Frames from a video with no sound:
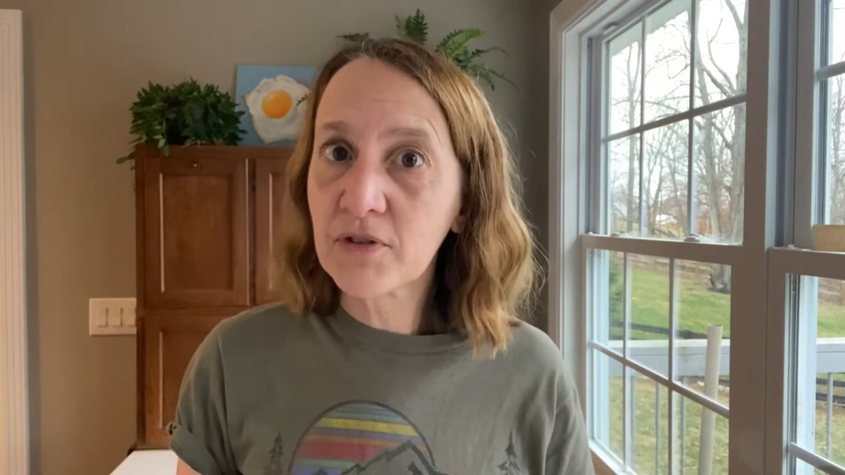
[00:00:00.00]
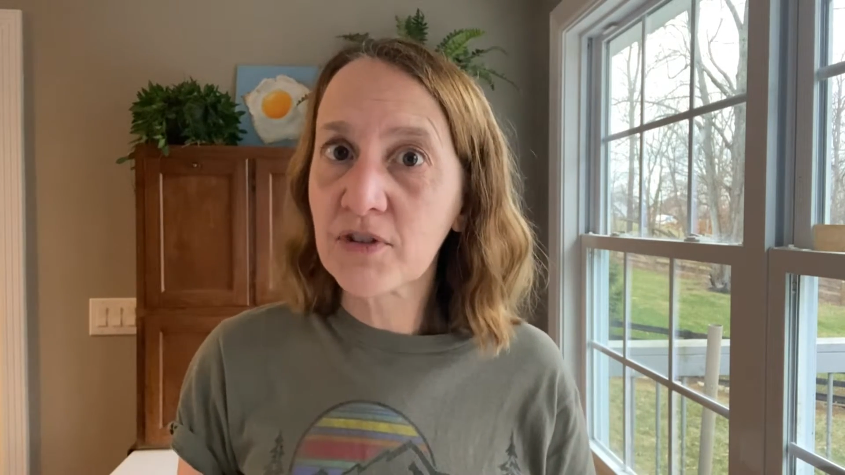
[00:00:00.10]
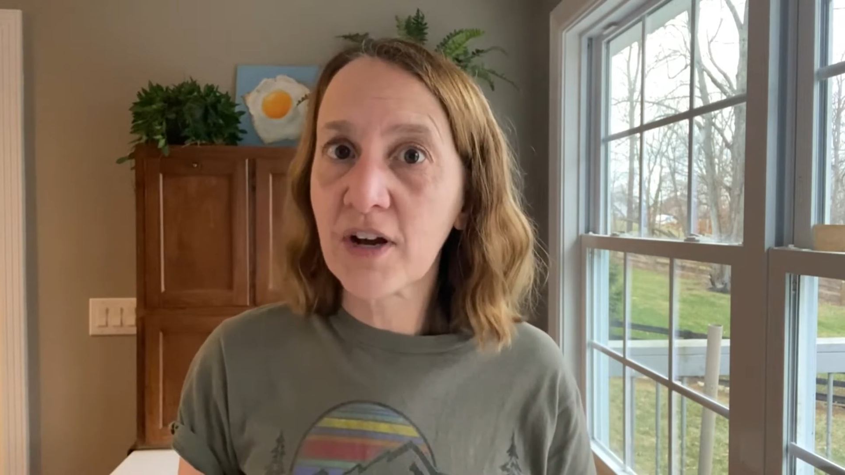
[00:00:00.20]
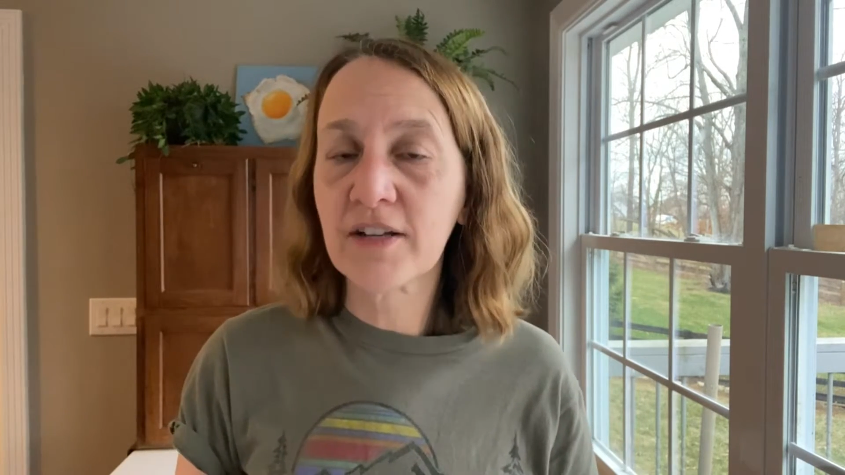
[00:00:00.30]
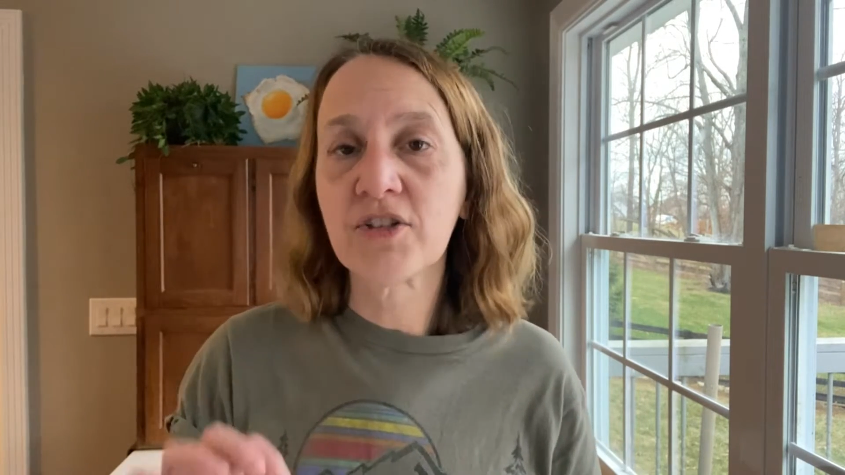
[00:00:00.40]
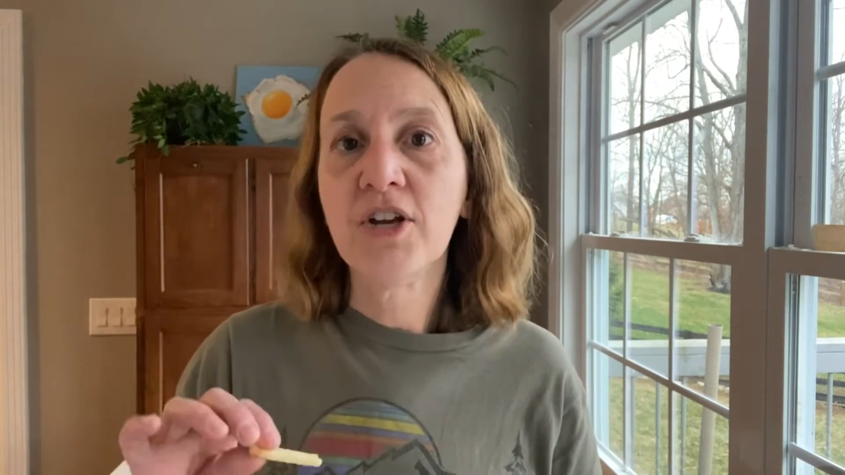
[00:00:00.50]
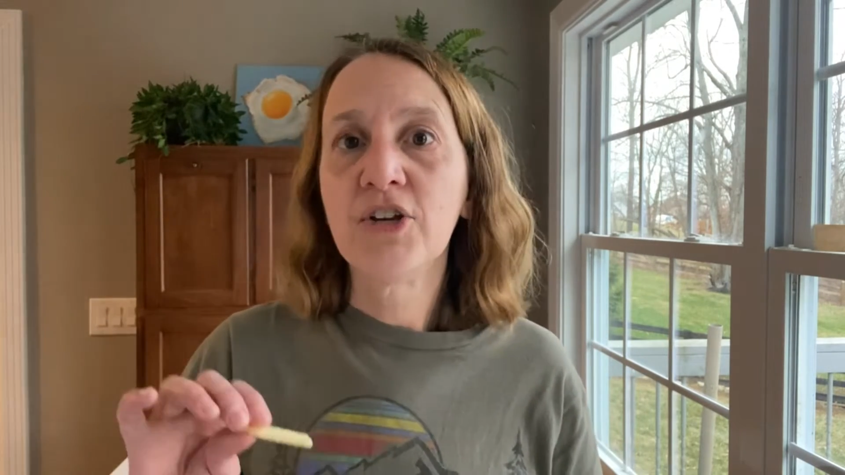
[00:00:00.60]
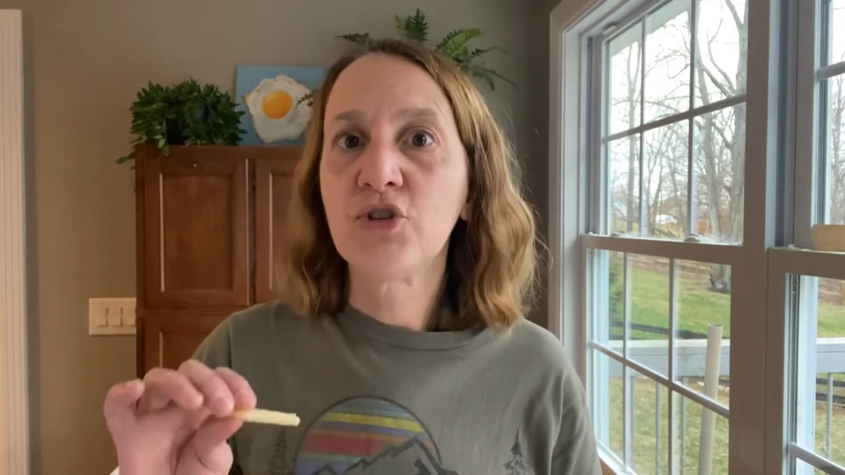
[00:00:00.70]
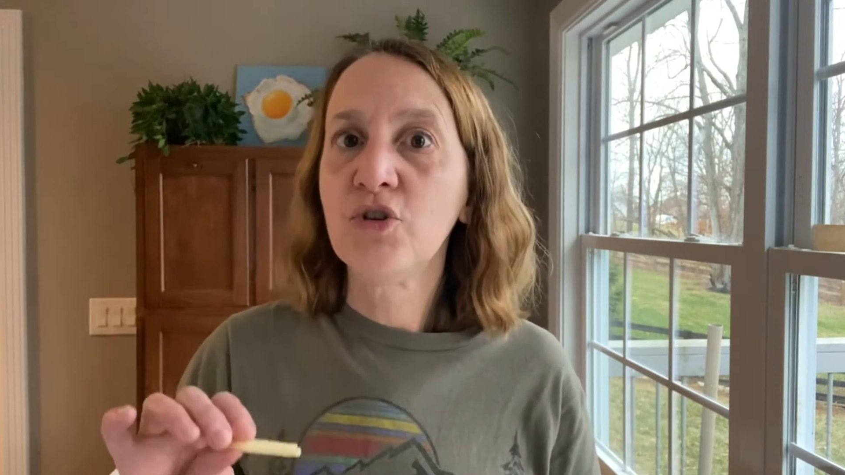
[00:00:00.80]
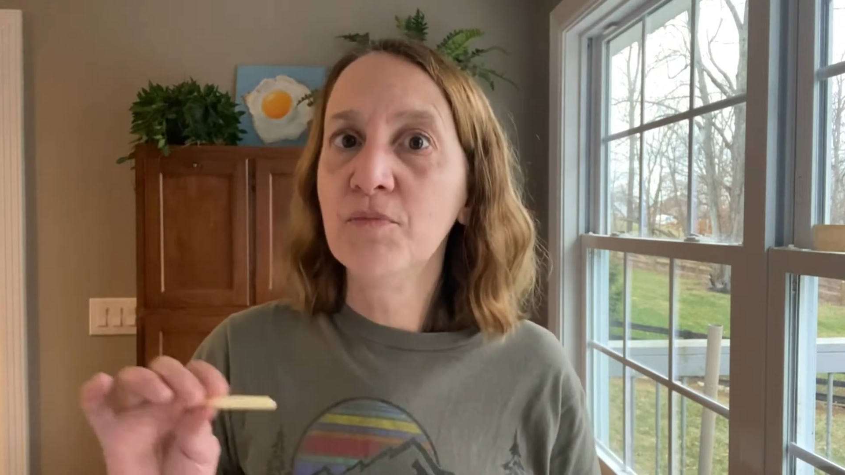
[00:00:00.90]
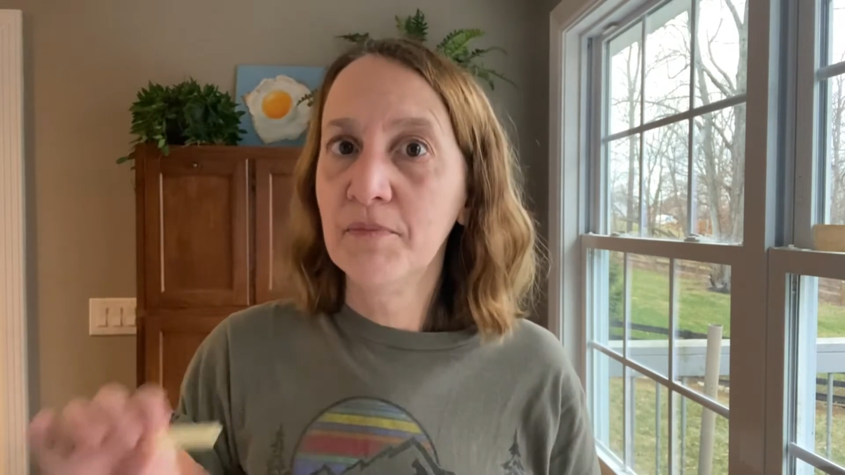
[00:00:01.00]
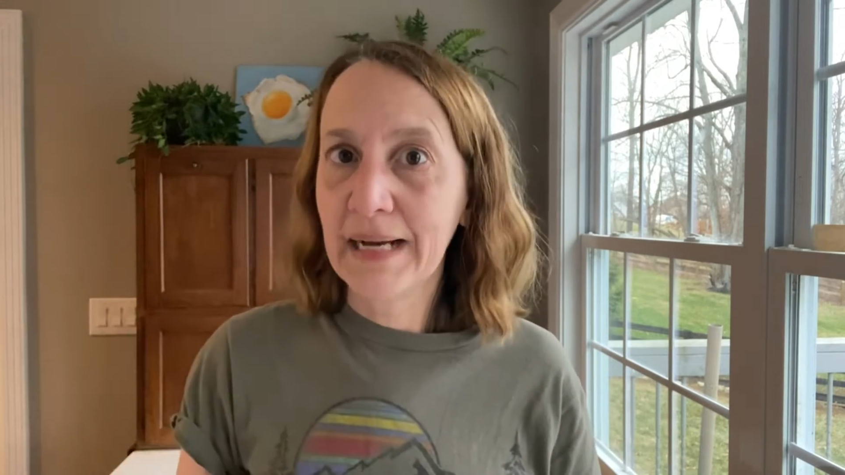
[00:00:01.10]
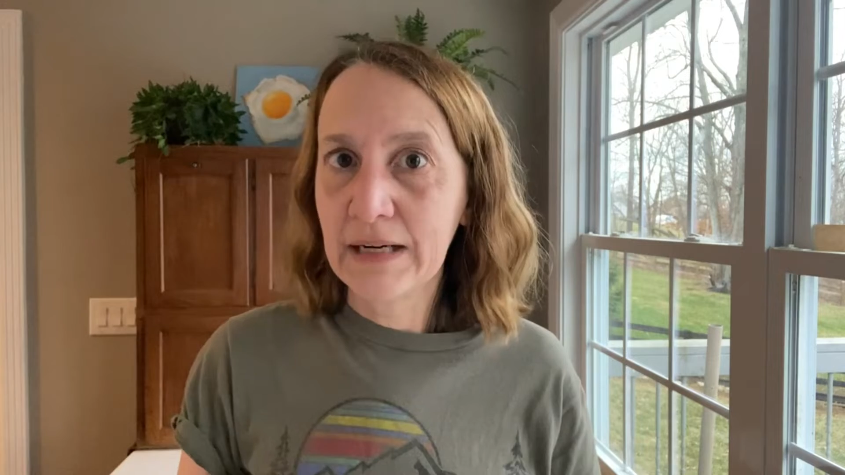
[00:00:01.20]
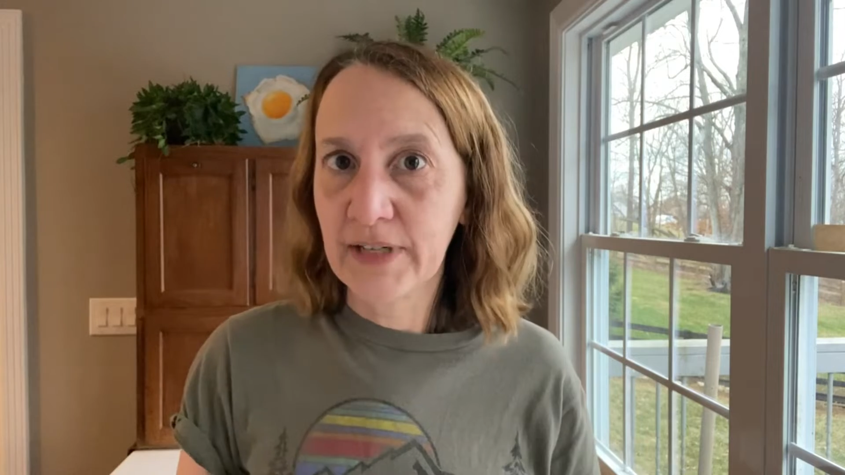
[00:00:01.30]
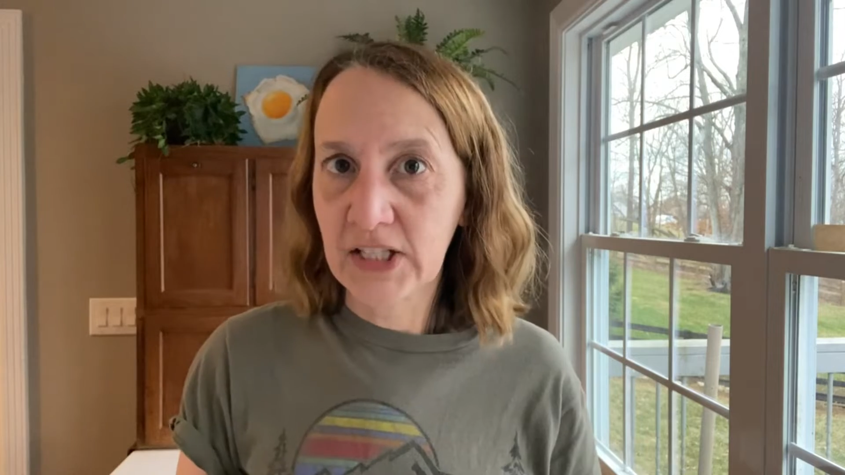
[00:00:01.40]
sauce to
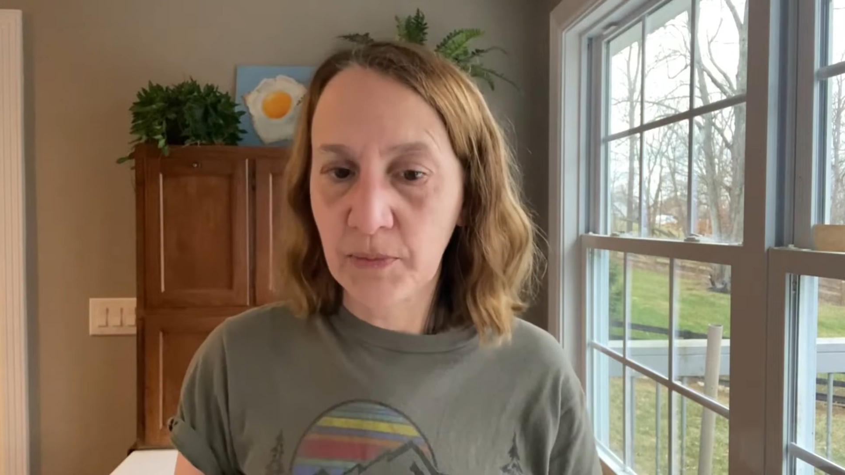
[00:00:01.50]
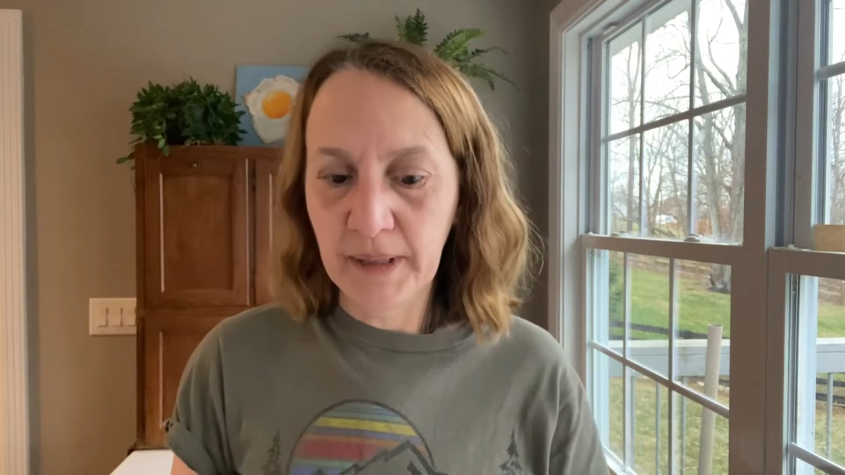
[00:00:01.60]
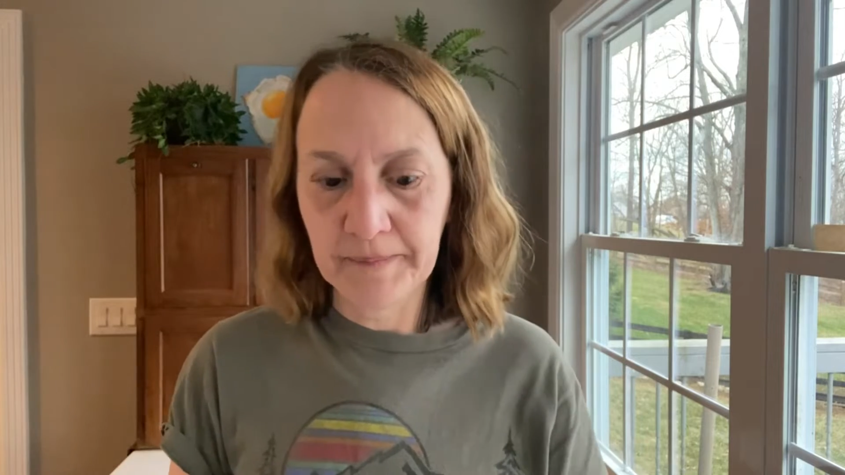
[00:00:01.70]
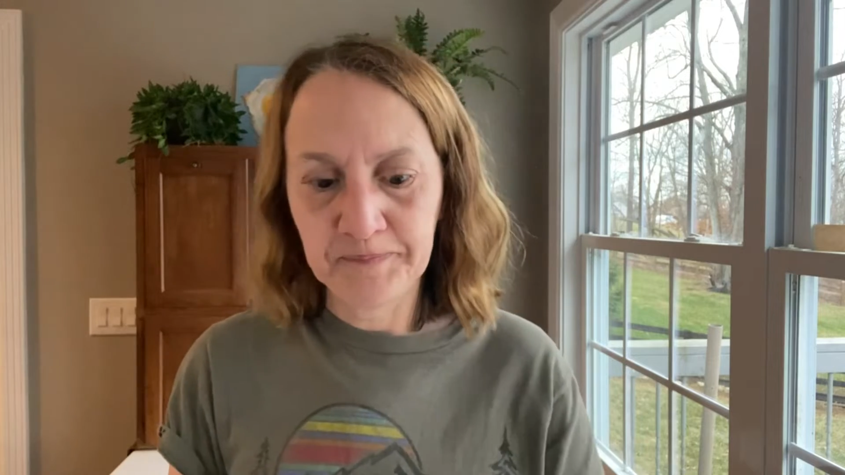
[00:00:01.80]
my recipe.